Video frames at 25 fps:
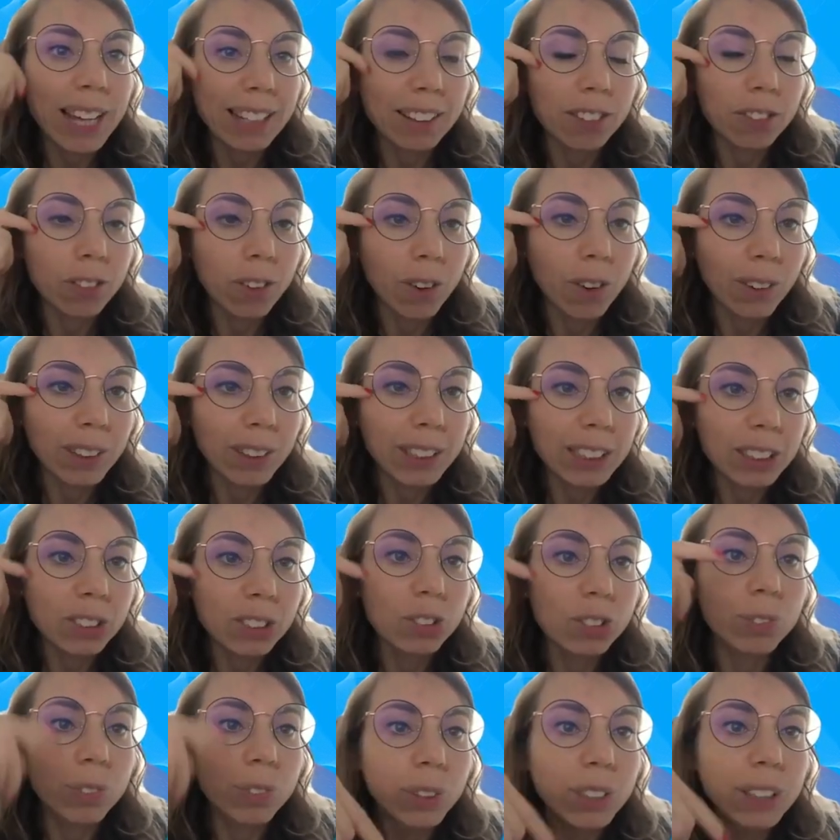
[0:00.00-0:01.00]
And for
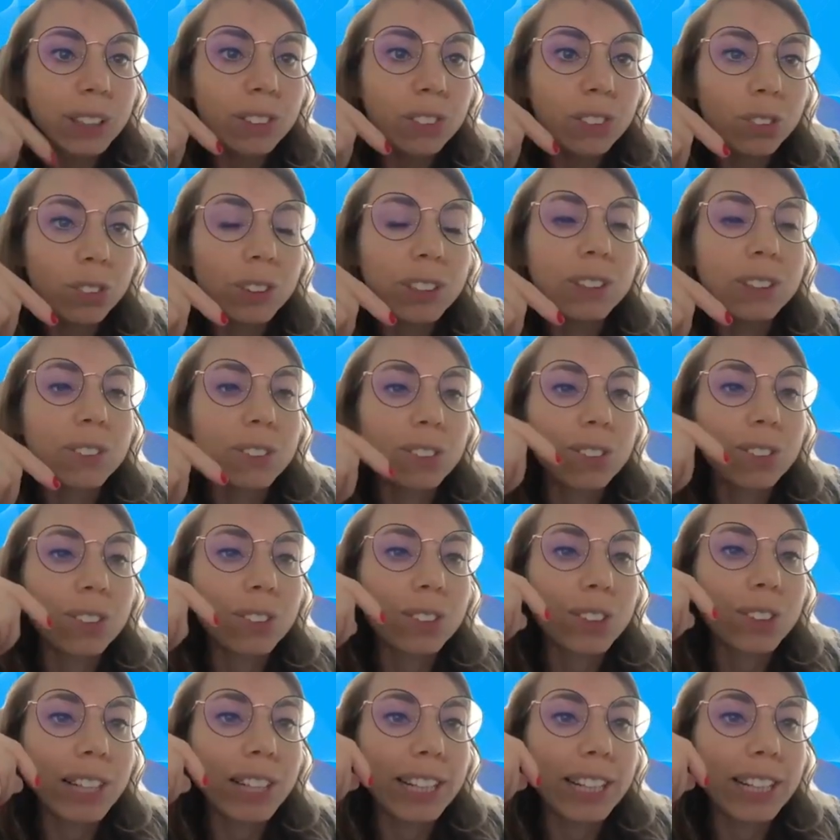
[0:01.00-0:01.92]
each sprint, we also